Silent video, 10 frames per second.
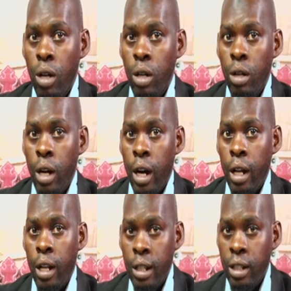
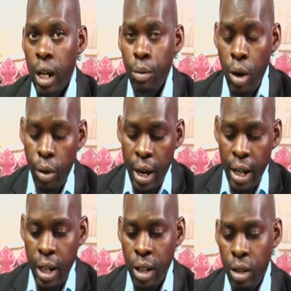last time where we
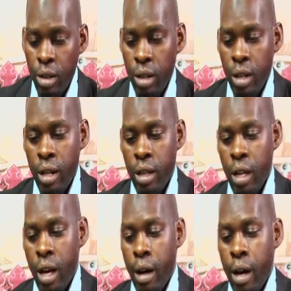ended,
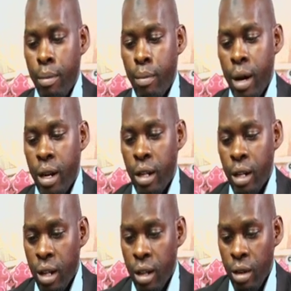the man
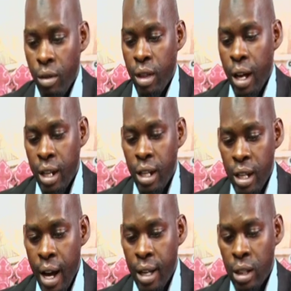or the lady
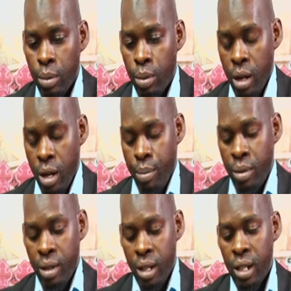has
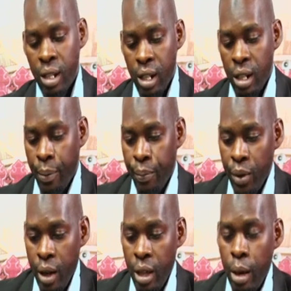presented
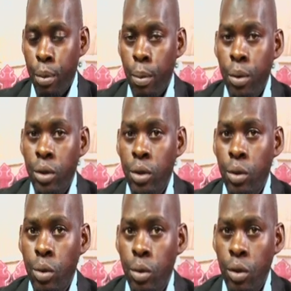the proposal
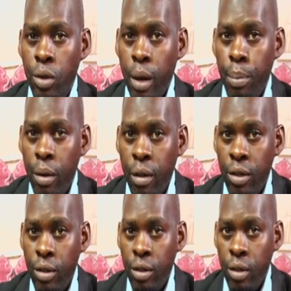to the
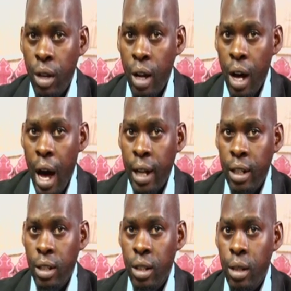parents
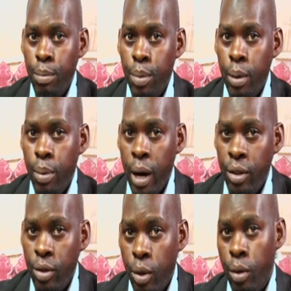and the
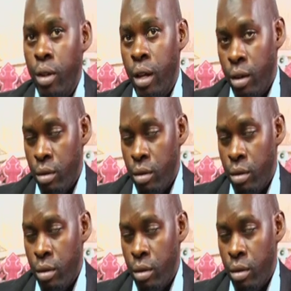papers or the